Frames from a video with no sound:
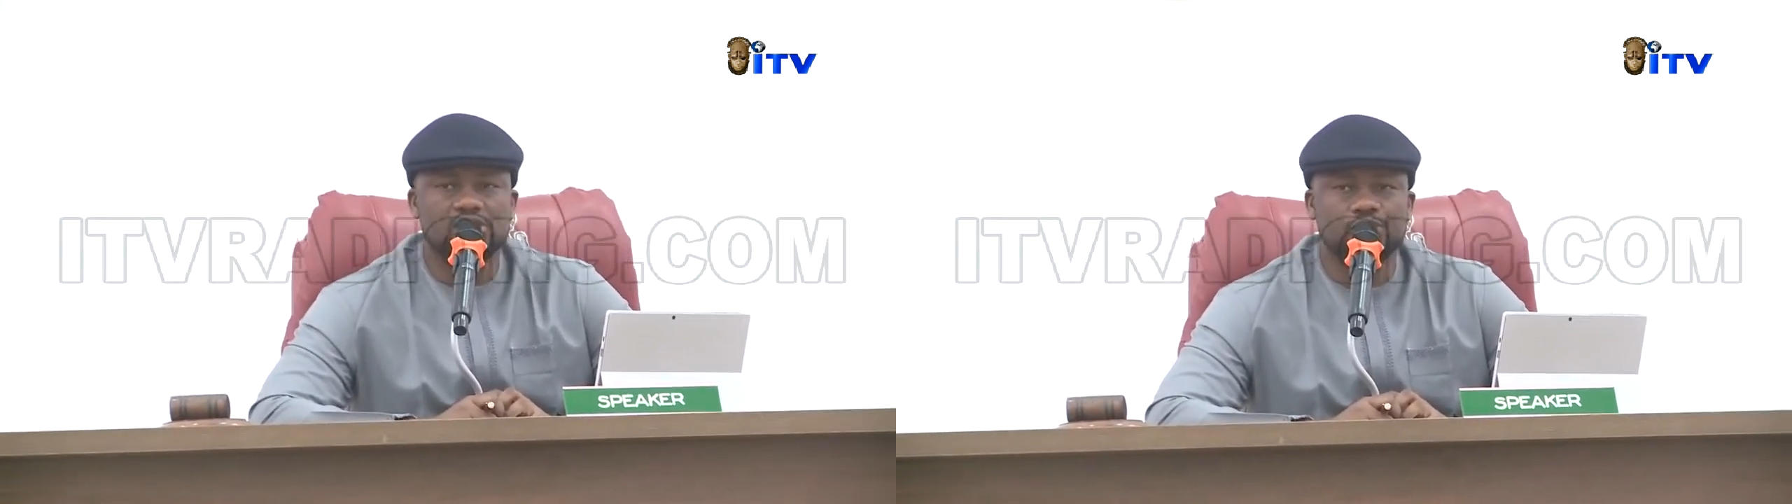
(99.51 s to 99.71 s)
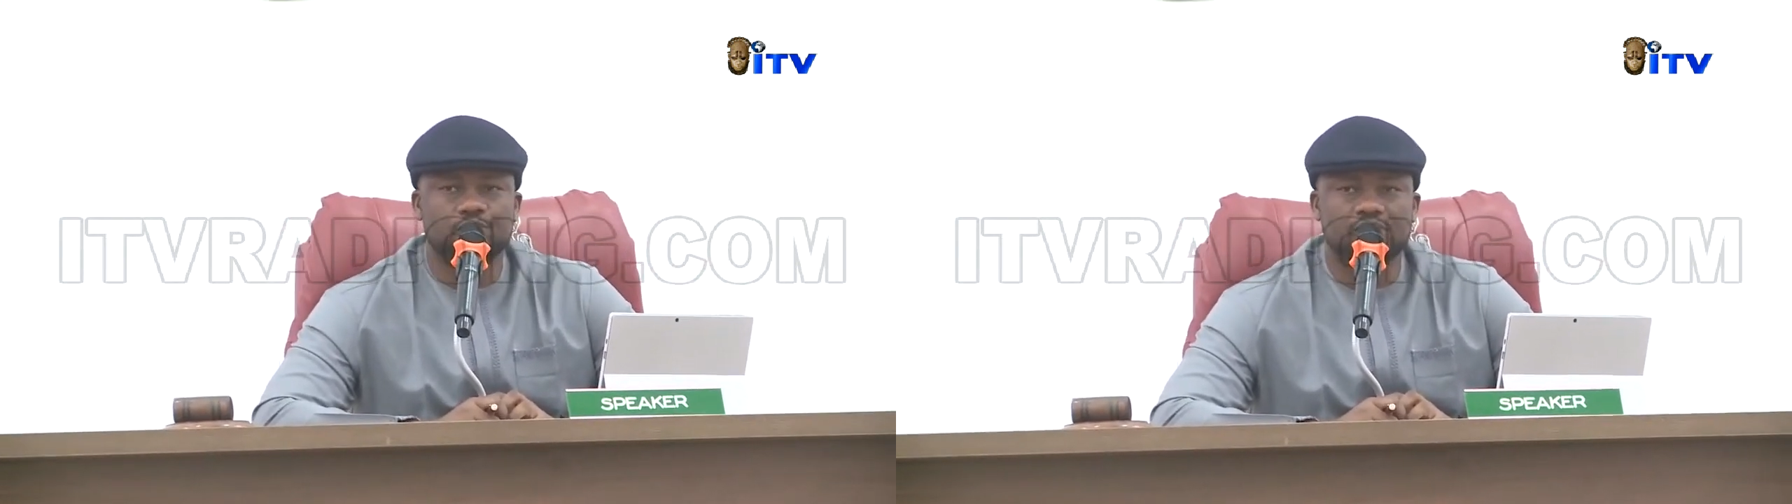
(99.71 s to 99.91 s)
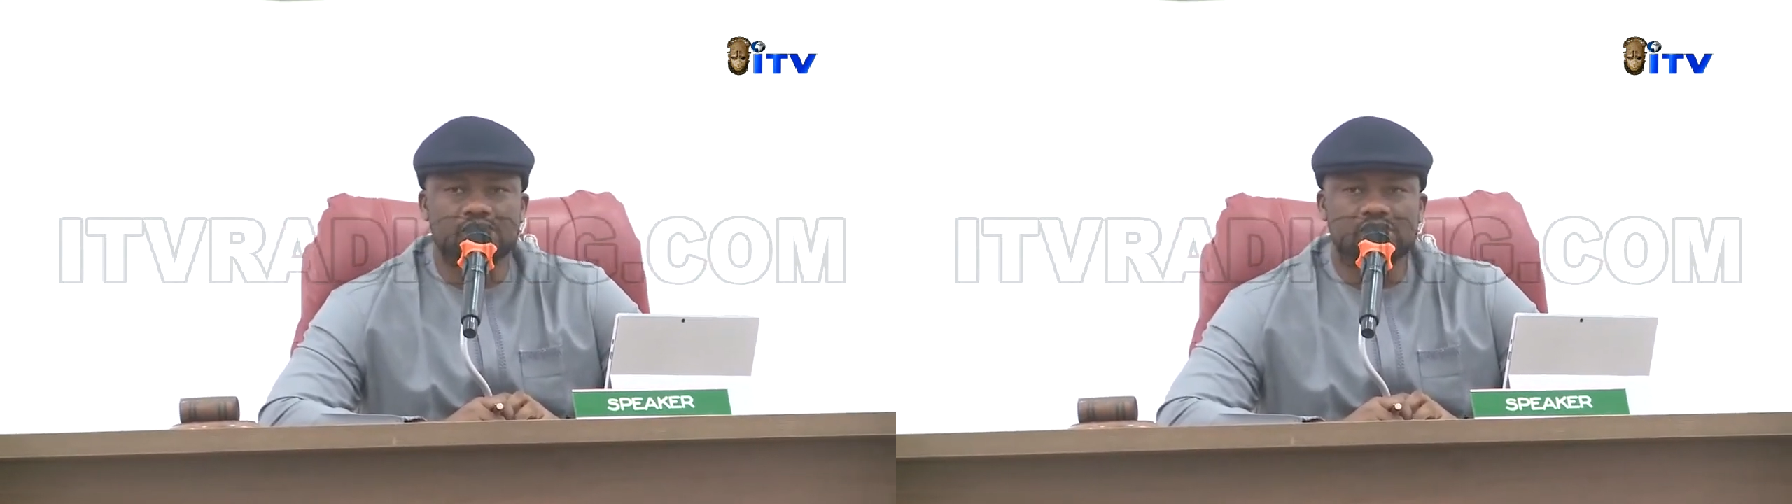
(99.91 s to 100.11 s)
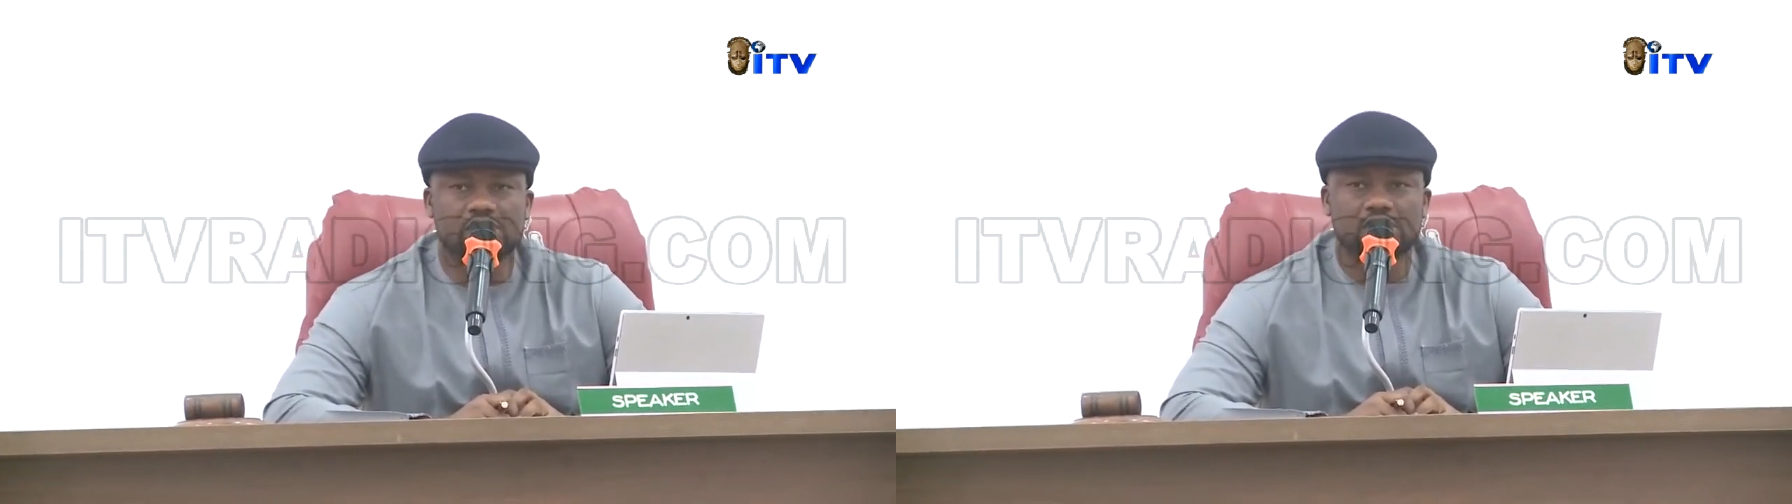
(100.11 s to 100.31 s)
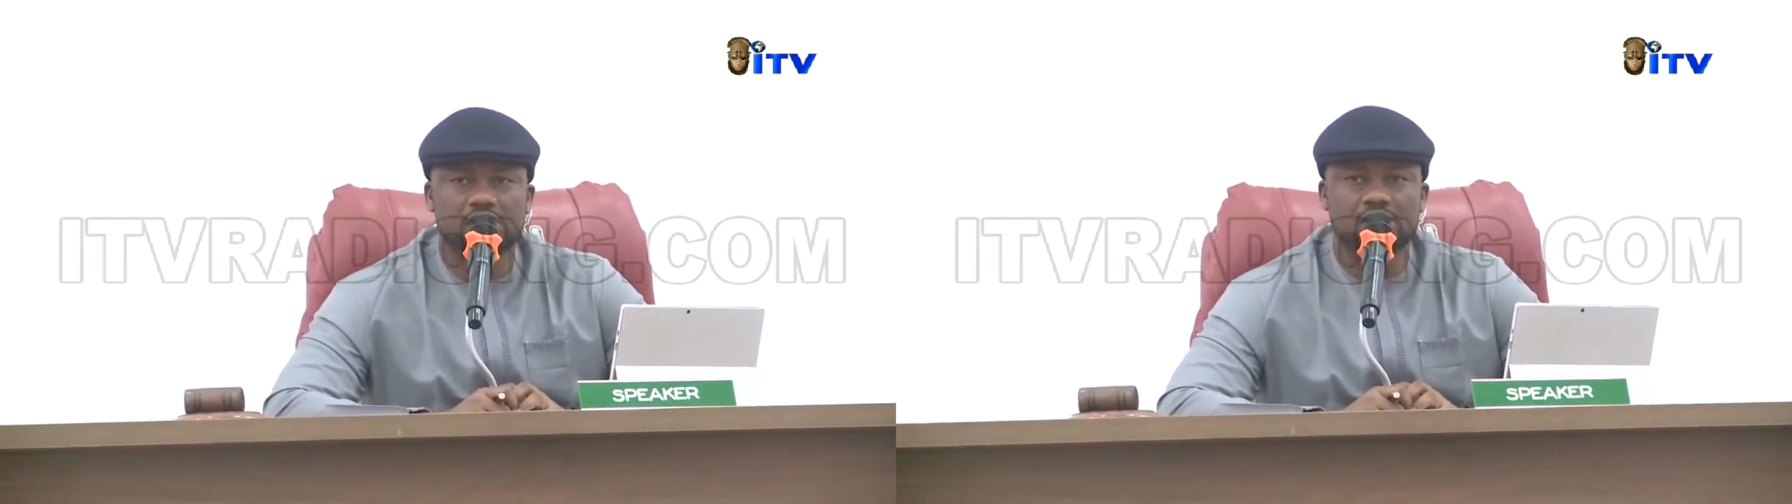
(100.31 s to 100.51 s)

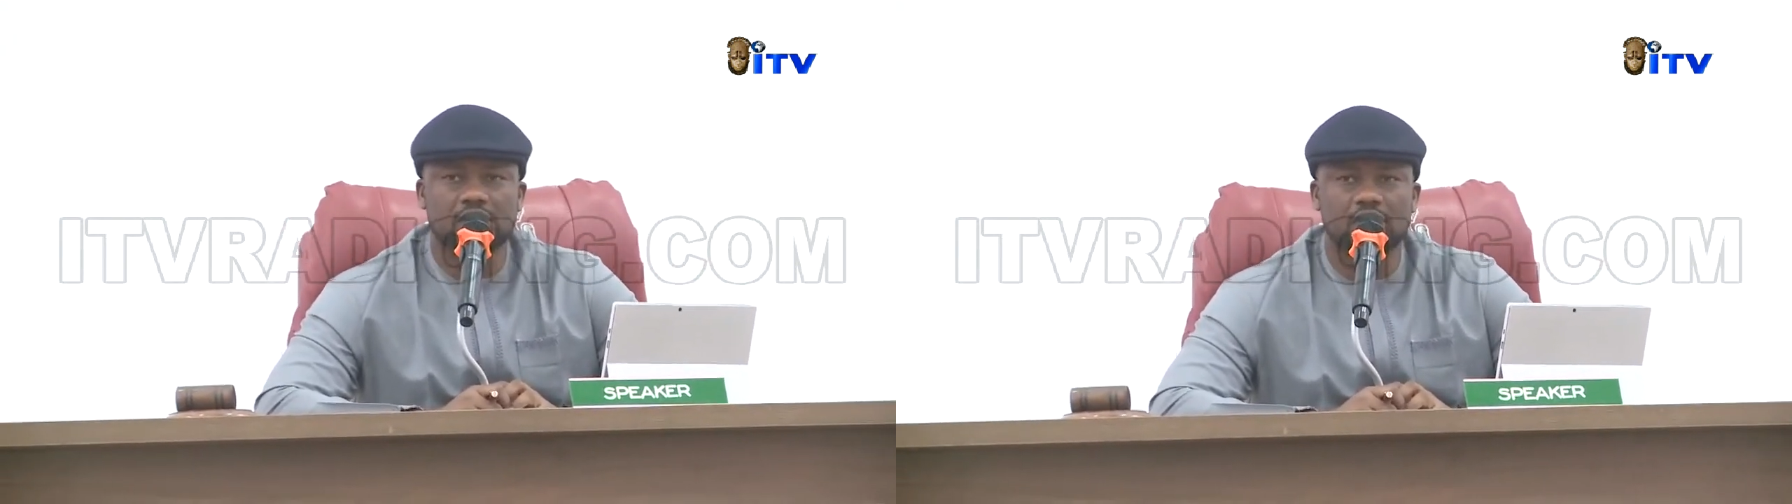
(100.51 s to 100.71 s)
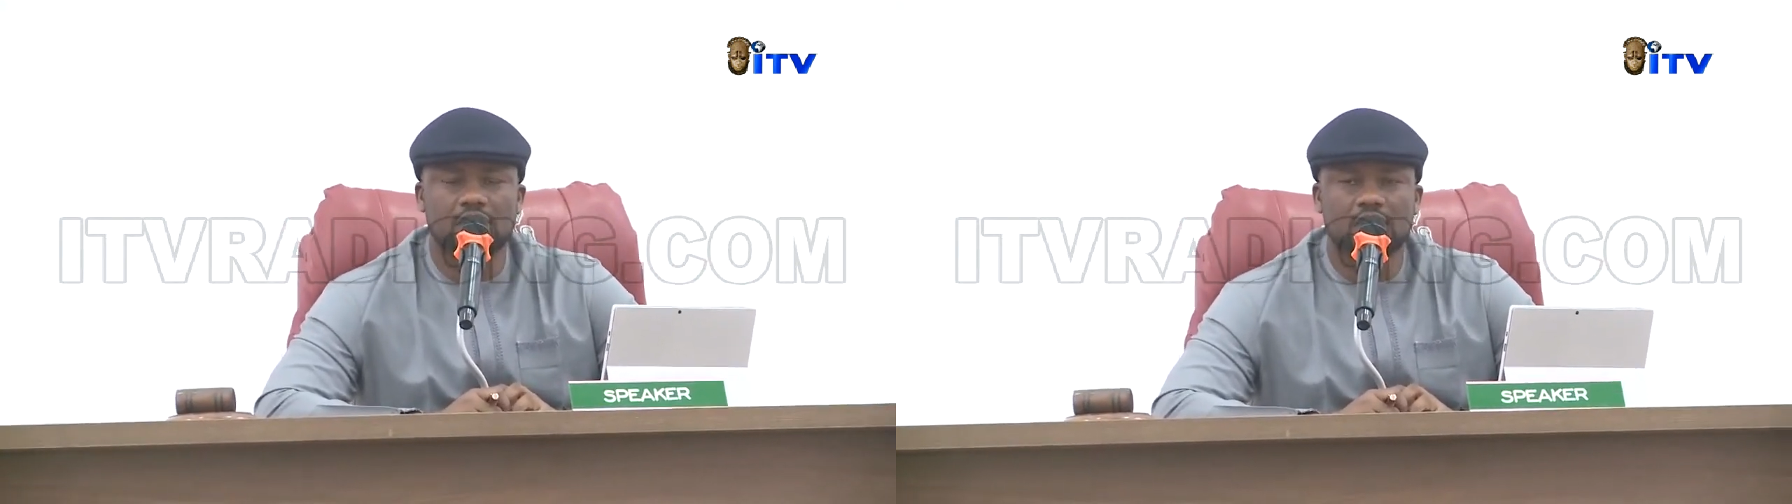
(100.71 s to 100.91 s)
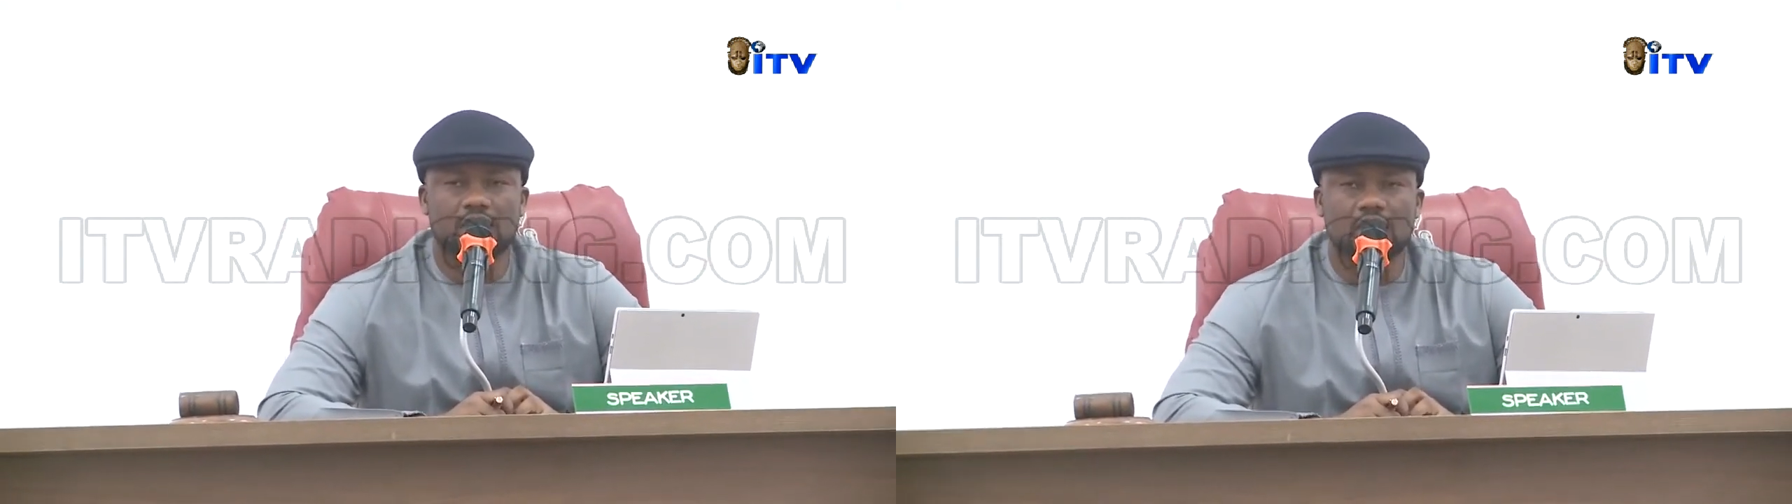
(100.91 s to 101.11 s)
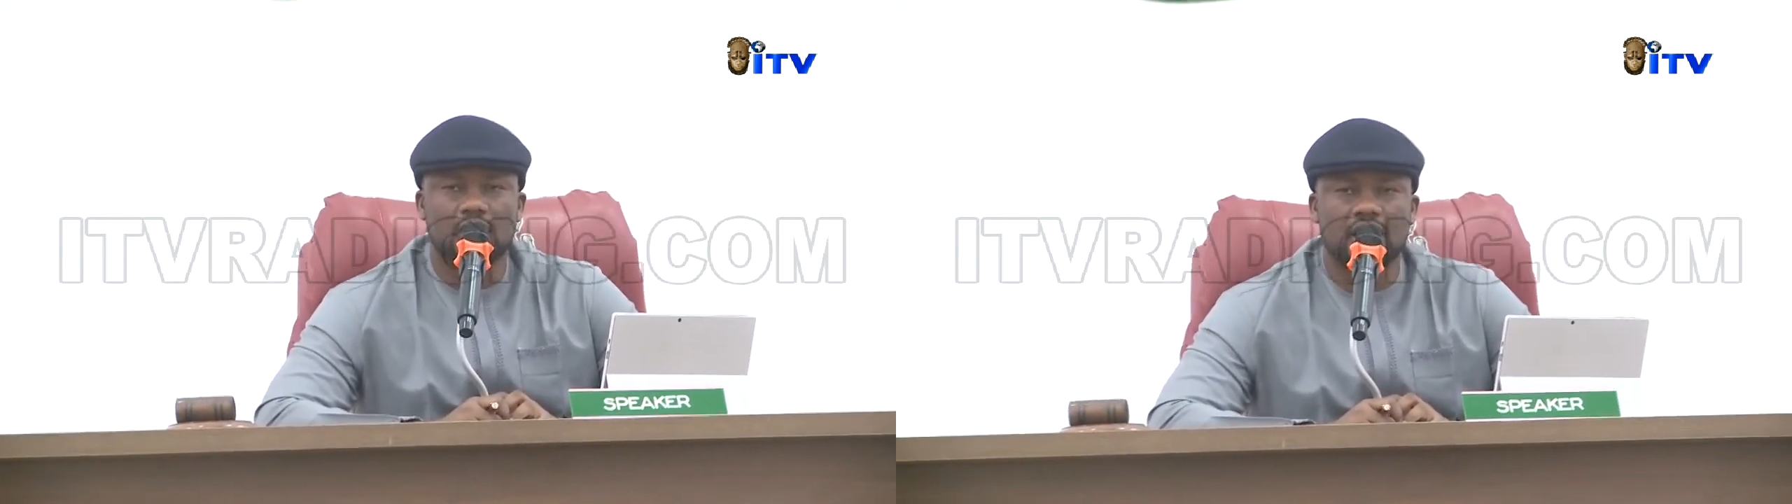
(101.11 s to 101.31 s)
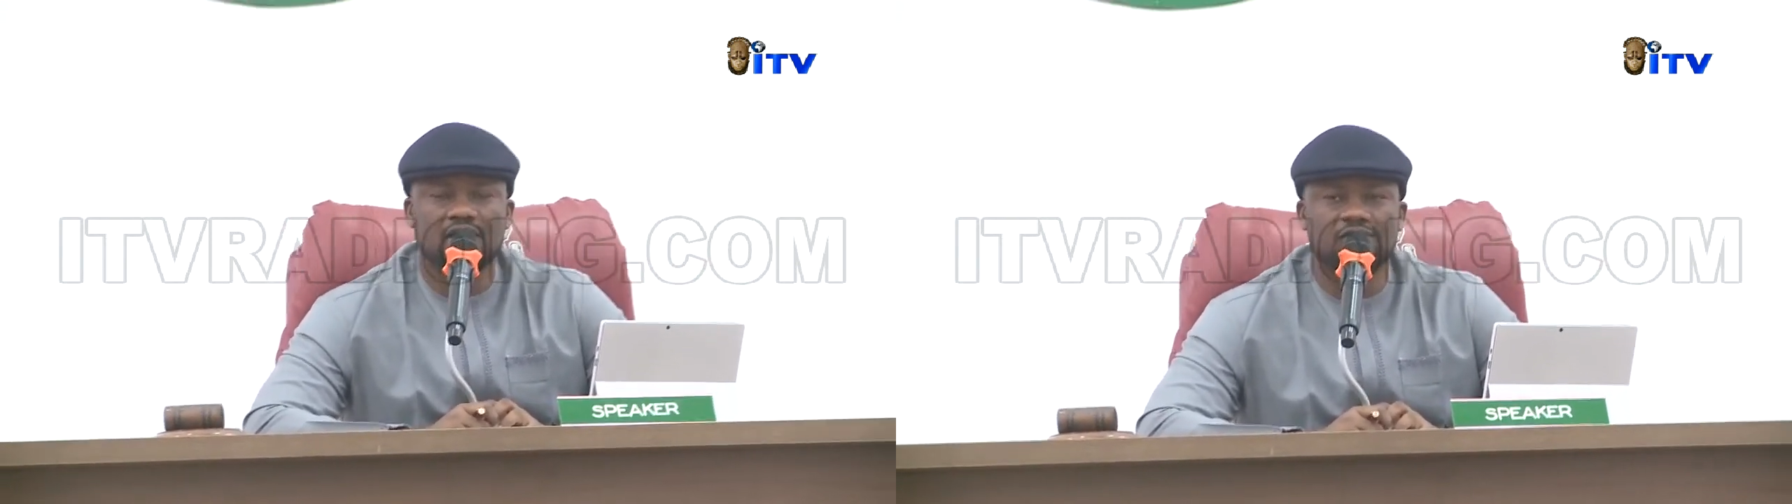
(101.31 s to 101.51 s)
speedy
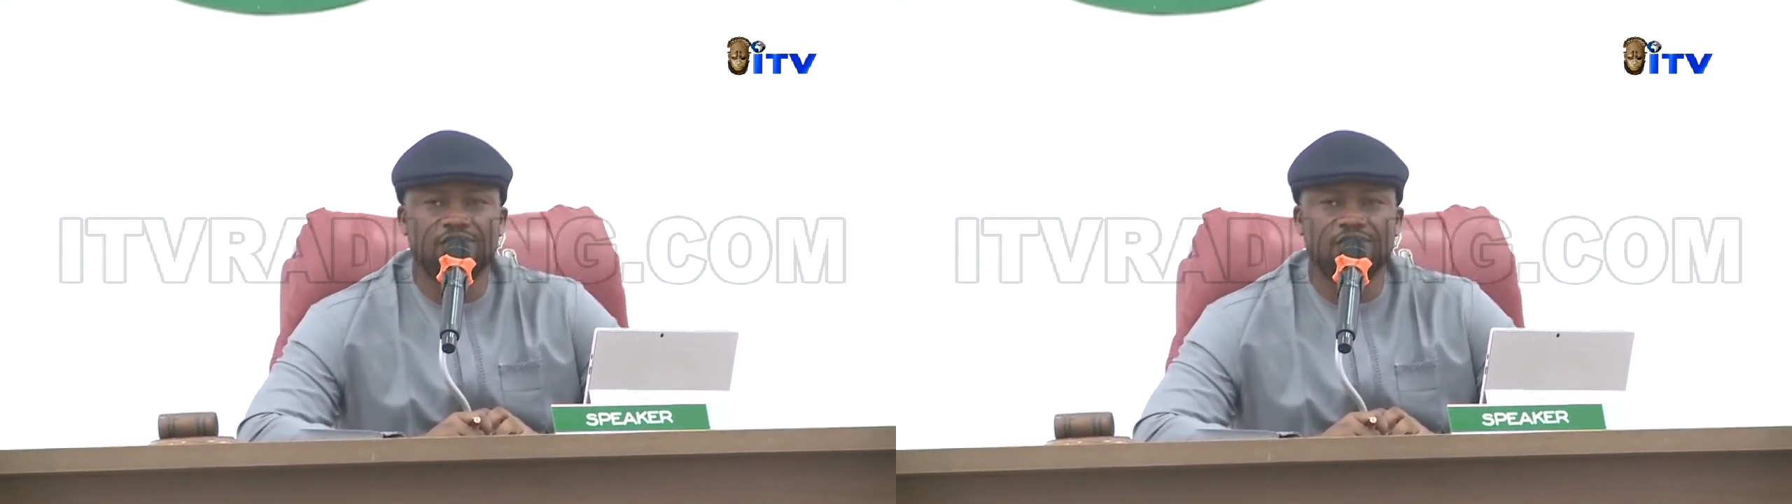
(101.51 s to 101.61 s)
and